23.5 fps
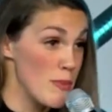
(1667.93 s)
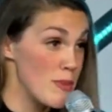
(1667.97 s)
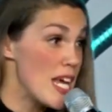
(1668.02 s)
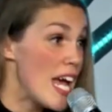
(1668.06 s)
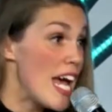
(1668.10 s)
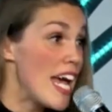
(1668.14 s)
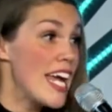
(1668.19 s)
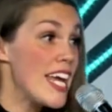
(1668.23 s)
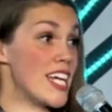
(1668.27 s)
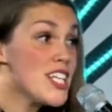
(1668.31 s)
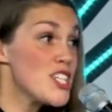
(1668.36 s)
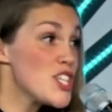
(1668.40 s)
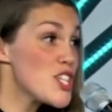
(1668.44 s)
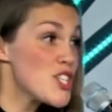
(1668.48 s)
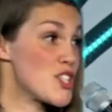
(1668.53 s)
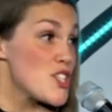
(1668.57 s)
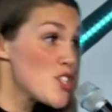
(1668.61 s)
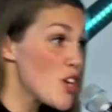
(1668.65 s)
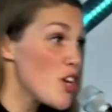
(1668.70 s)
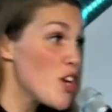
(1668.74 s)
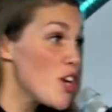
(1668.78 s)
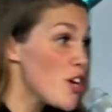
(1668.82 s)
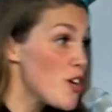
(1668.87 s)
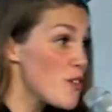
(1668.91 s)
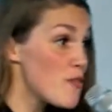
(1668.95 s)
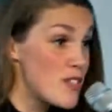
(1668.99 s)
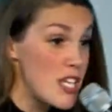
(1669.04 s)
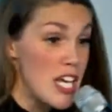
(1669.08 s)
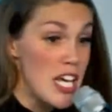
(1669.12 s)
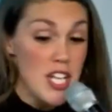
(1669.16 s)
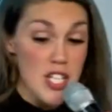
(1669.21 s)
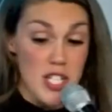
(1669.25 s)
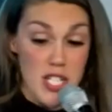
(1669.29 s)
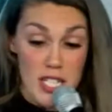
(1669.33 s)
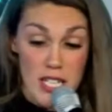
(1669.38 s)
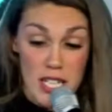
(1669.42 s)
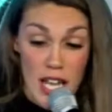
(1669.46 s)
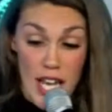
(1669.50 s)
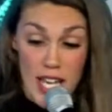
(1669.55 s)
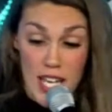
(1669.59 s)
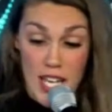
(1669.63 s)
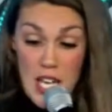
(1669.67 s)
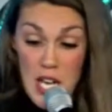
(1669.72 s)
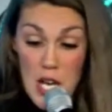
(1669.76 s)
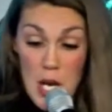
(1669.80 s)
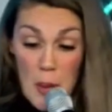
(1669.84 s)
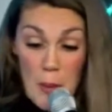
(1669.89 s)
He deserved to
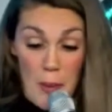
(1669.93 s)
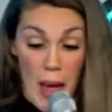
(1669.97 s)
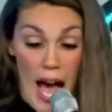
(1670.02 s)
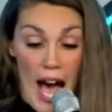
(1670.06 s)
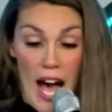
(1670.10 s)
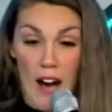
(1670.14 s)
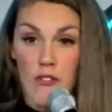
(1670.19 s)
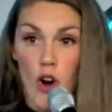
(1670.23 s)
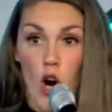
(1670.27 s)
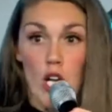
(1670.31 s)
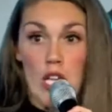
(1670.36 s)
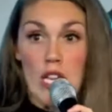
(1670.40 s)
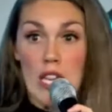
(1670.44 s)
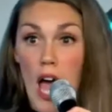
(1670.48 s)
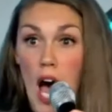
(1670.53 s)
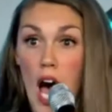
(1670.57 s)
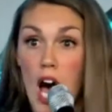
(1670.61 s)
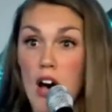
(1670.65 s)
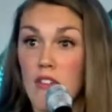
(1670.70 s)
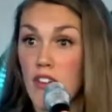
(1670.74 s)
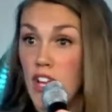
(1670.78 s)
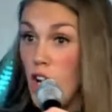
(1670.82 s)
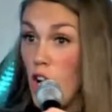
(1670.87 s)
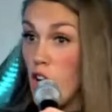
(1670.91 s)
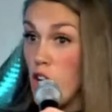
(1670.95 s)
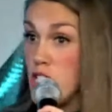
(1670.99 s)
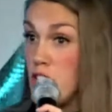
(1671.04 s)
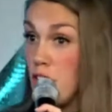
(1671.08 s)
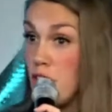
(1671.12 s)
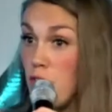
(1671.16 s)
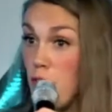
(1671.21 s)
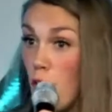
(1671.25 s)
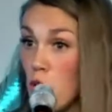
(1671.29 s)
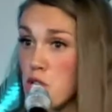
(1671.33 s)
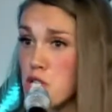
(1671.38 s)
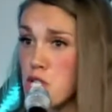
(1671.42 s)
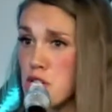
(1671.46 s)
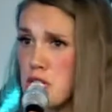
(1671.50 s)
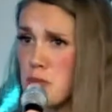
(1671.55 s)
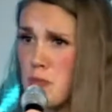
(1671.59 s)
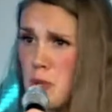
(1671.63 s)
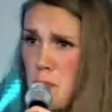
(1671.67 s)
have our love and our devotion to be